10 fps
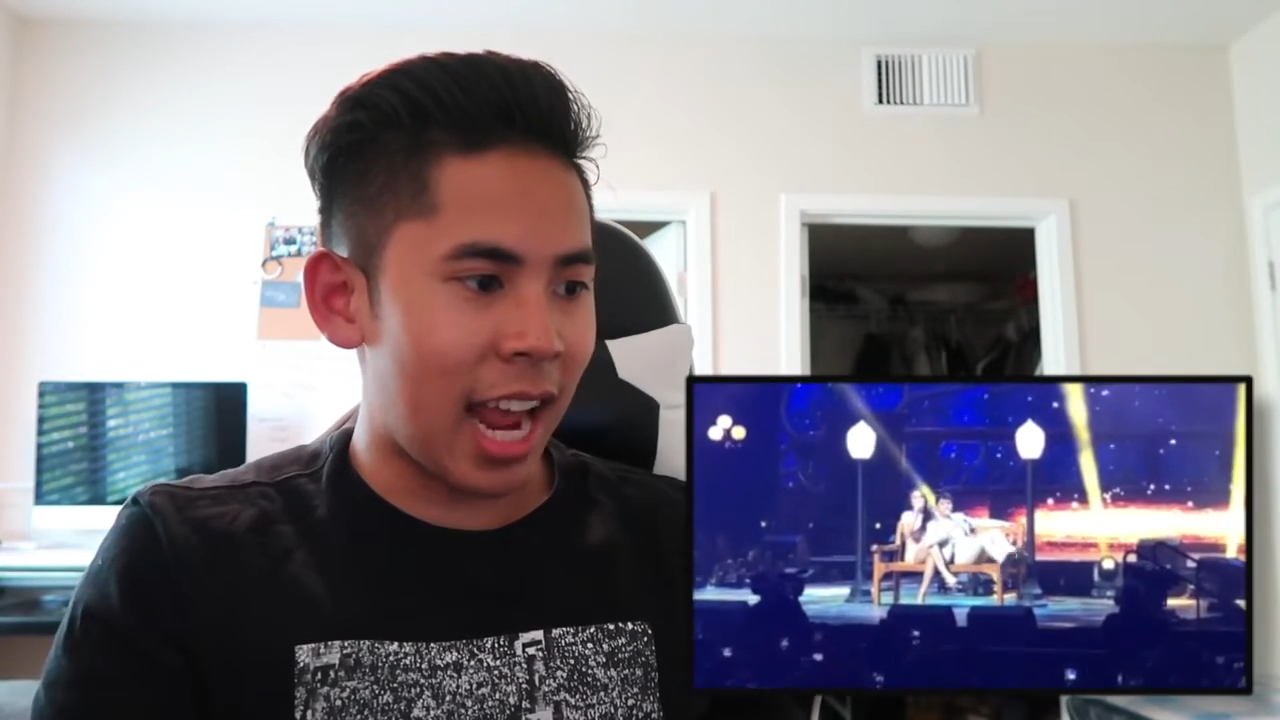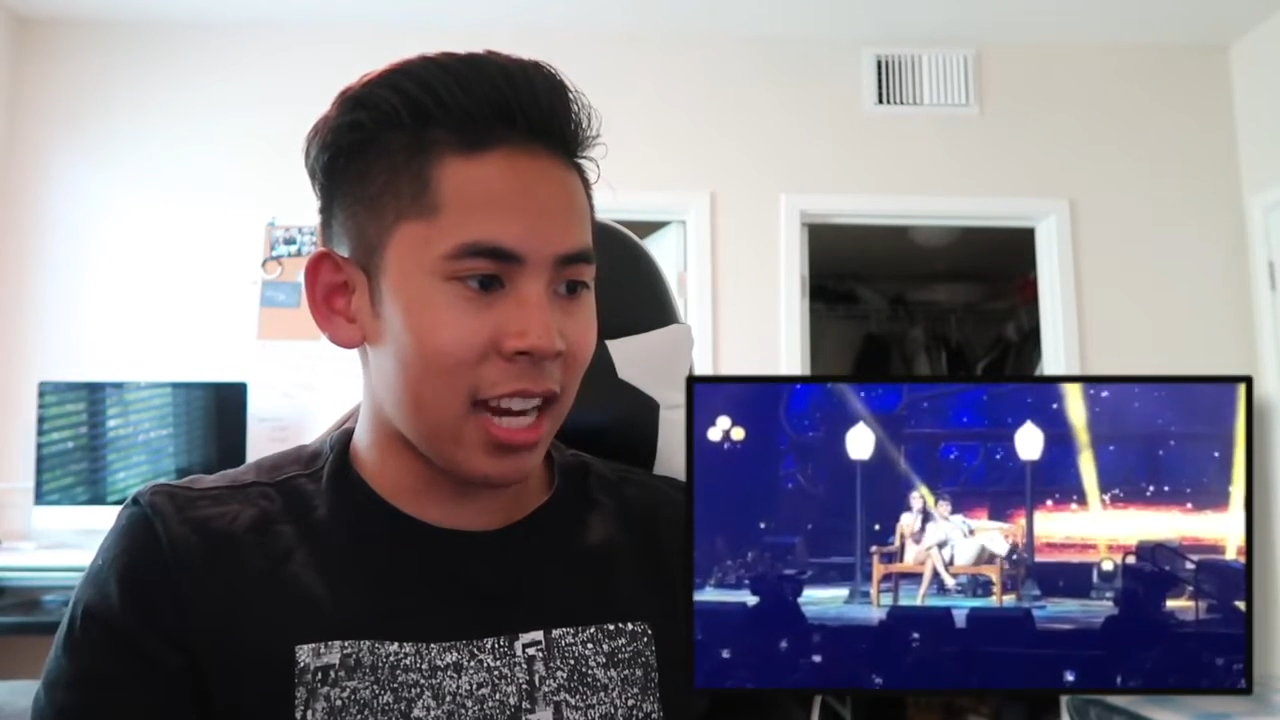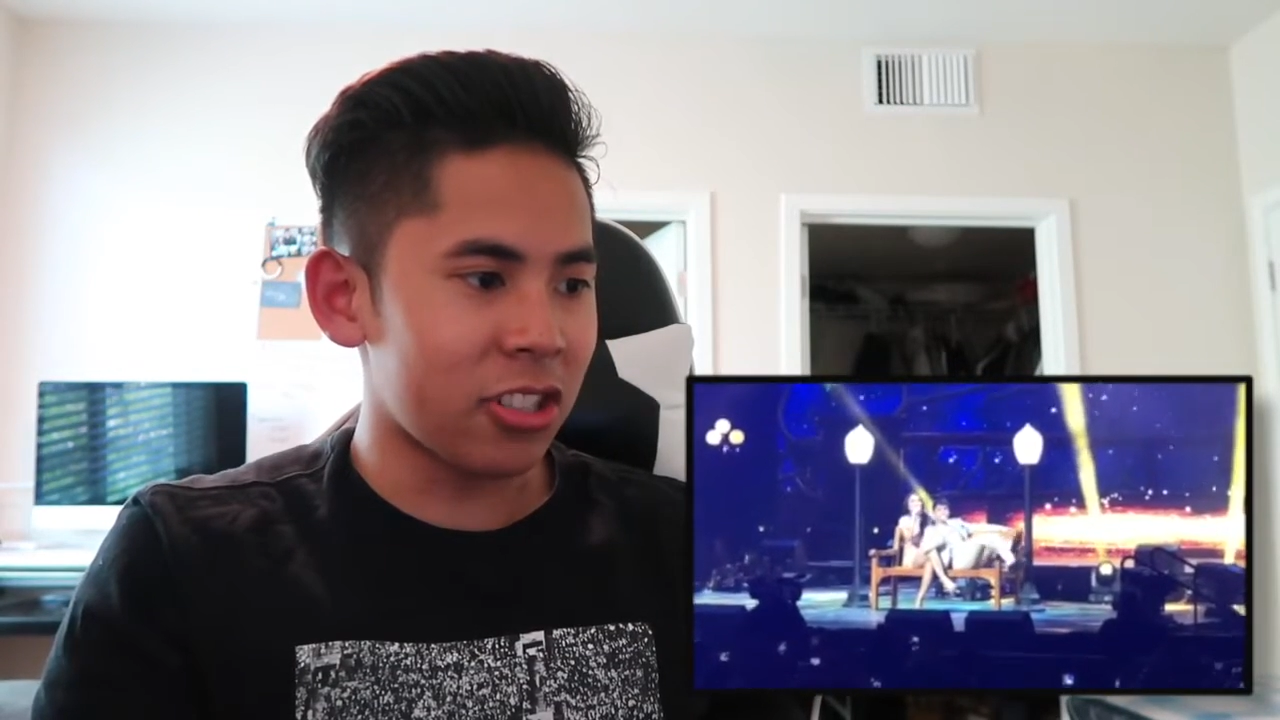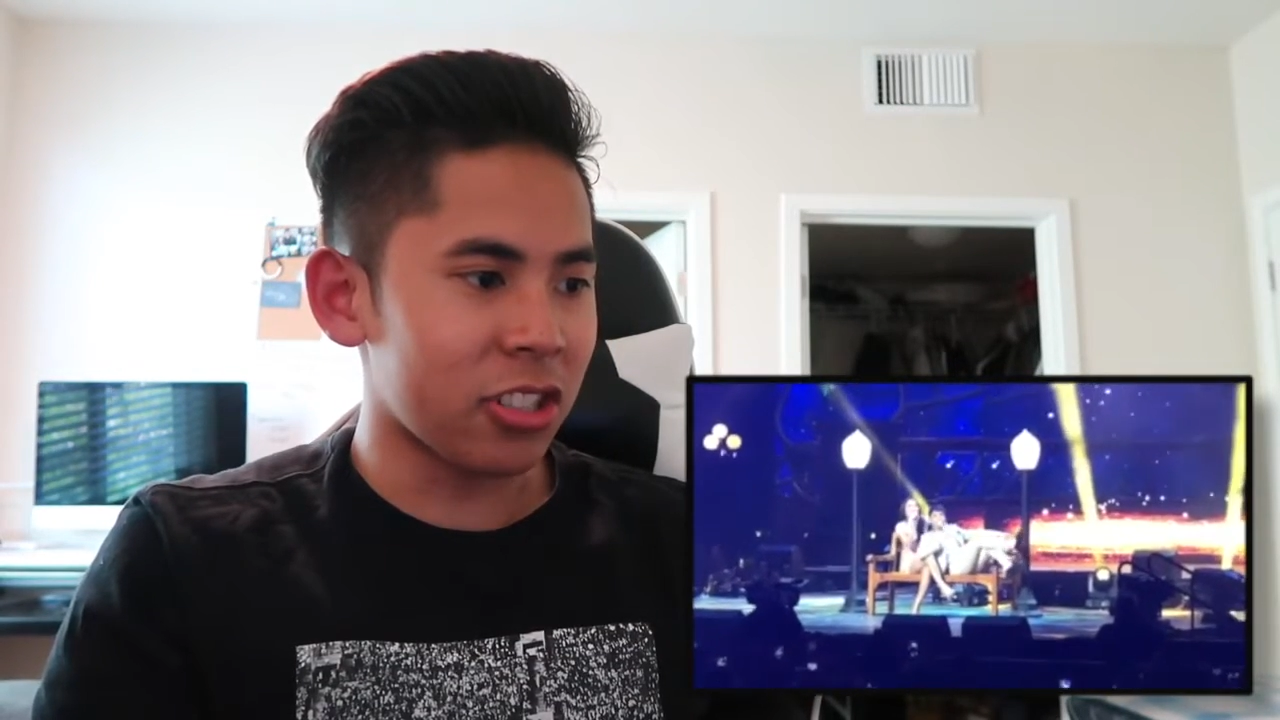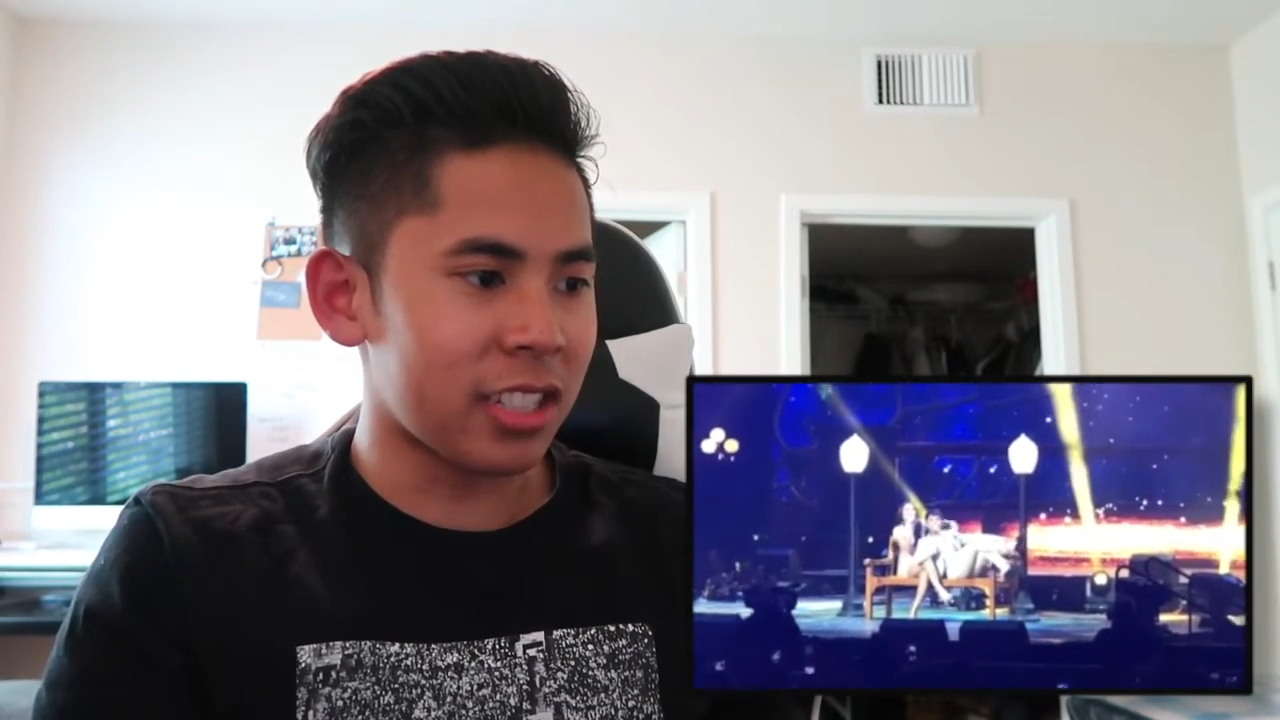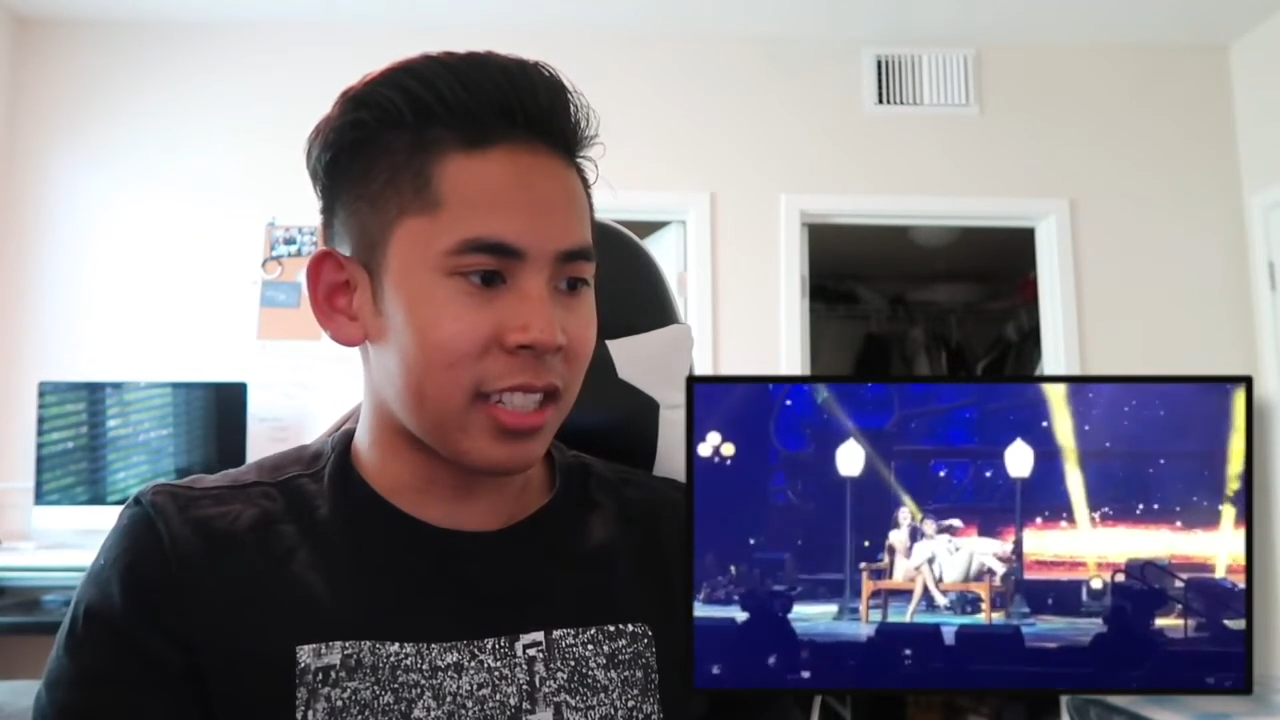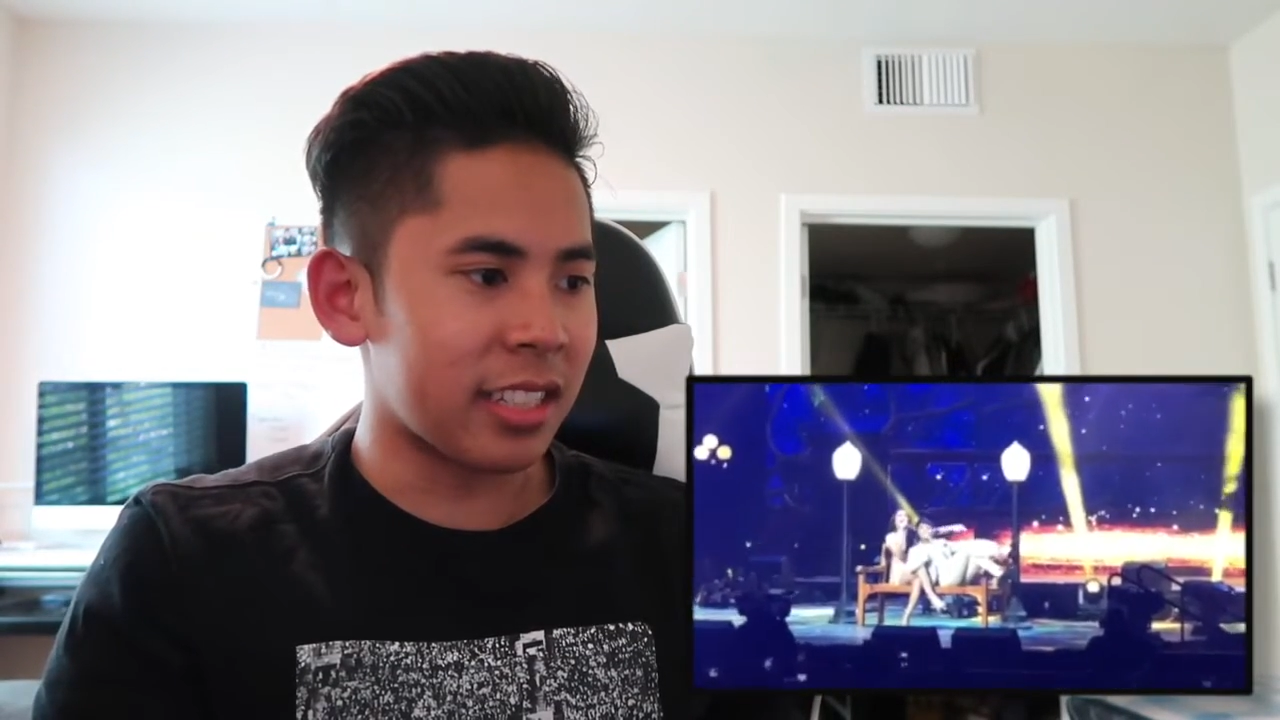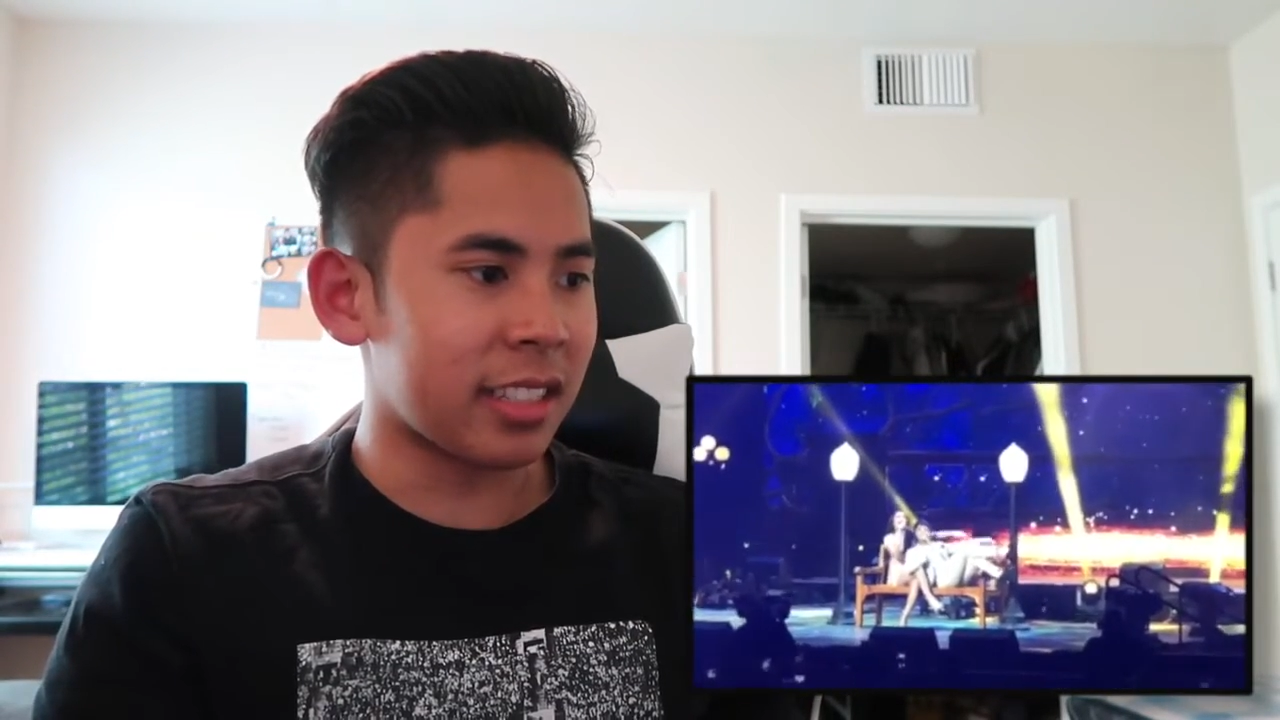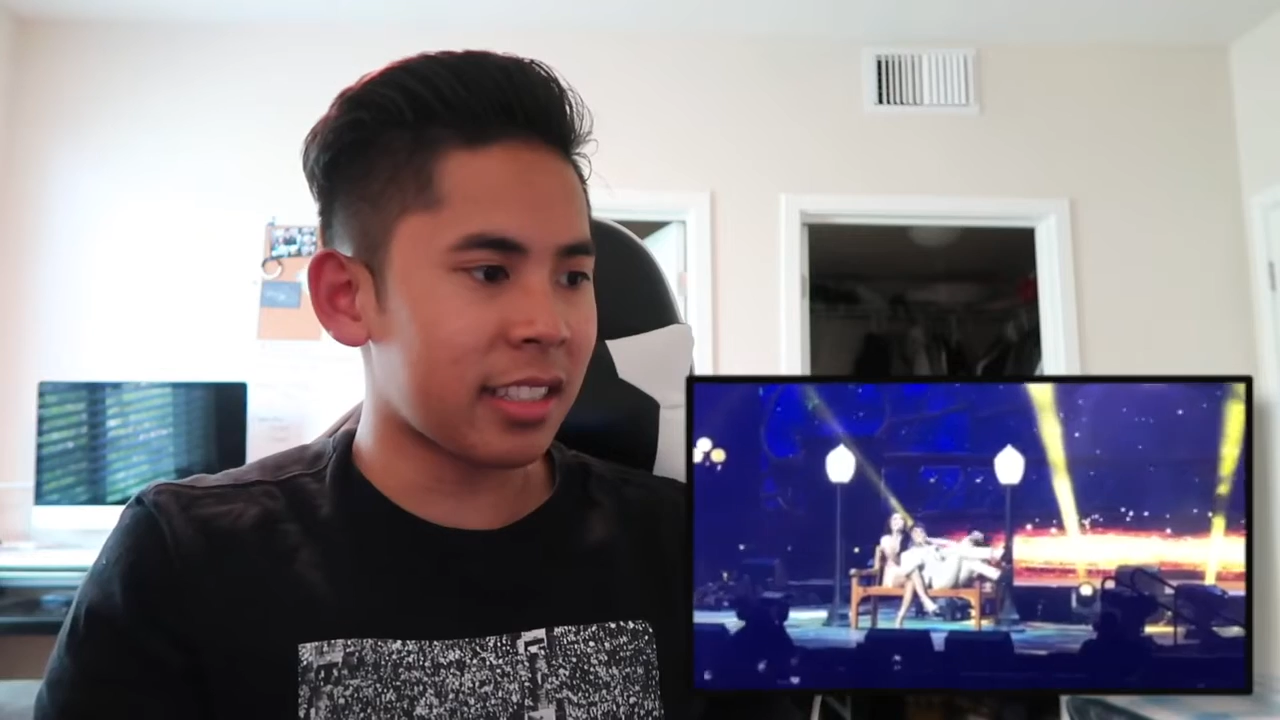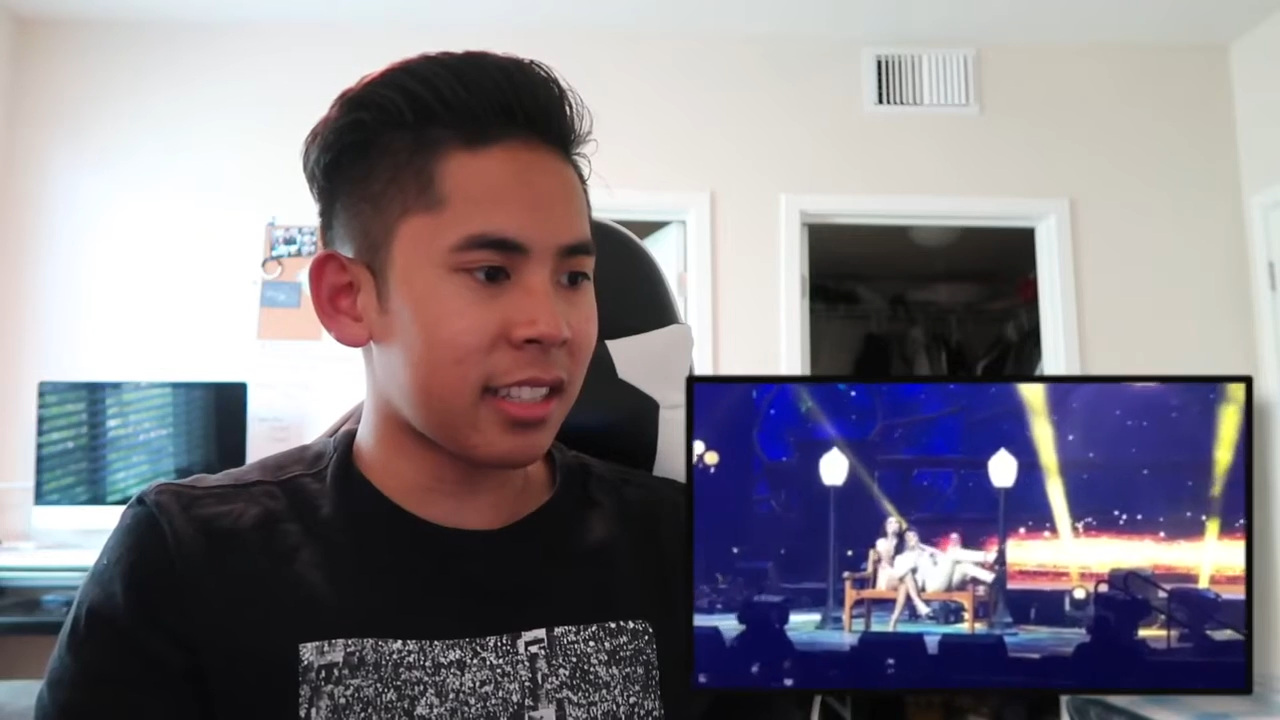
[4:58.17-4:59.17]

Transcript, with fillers: actresses.